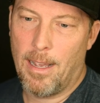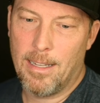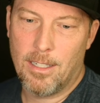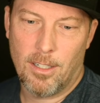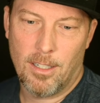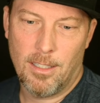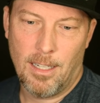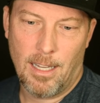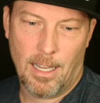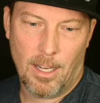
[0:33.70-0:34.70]

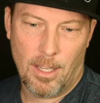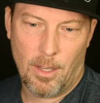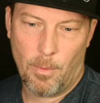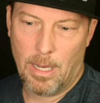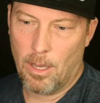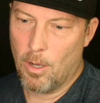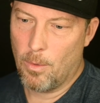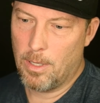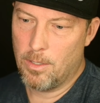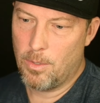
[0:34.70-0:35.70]
icon, and then we can
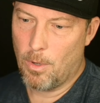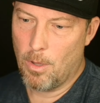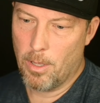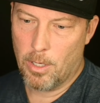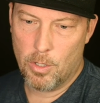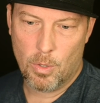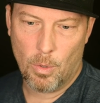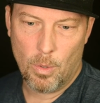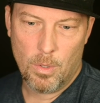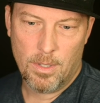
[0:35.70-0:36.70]
go into all the
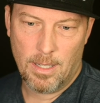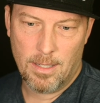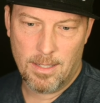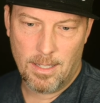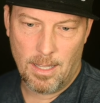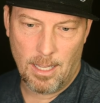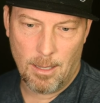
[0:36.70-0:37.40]
controls and see the